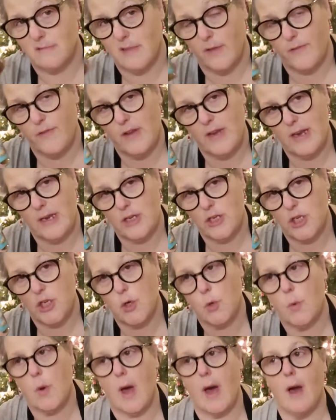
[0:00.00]
If you need
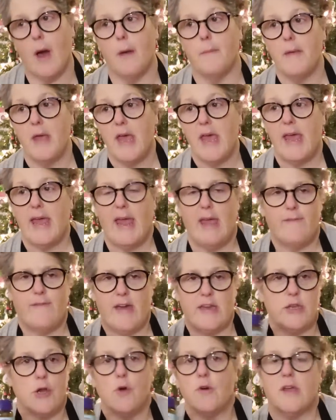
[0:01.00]
to, uh, if
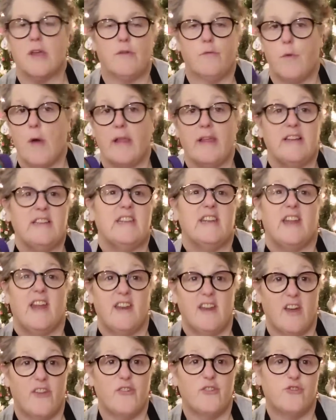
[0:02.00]
I don't give Wellington
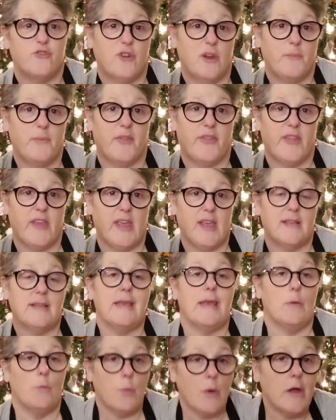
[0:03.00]
any other treat but these,
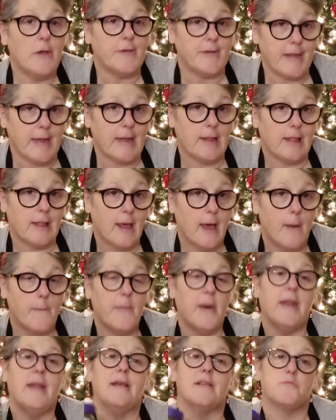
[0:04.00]
he will eat them,
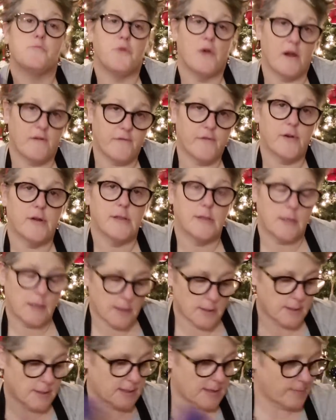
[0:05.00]
but his preference
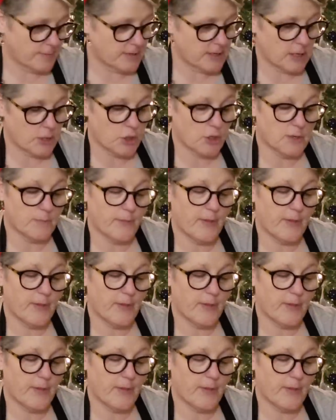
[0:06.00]
is the Temptation.